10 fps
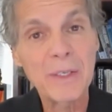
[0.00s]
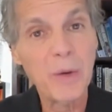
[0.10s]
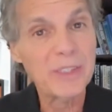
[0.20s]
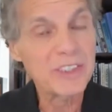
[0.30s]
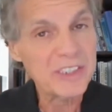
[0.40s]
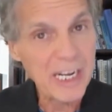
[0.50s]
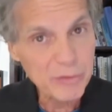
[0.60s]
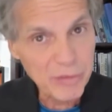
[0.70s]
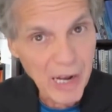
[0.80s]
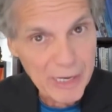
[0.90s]
known as
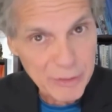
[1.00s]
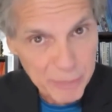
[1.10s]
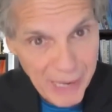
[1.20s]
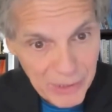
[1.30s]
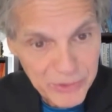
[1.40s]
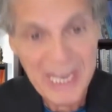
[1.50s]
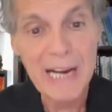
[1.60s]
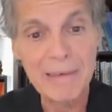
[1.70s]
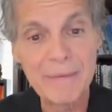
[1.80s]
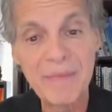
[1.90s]

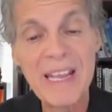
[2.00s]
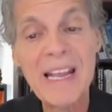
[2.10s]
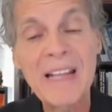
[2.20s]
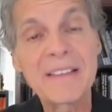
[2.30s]
tetrahydrobiopterin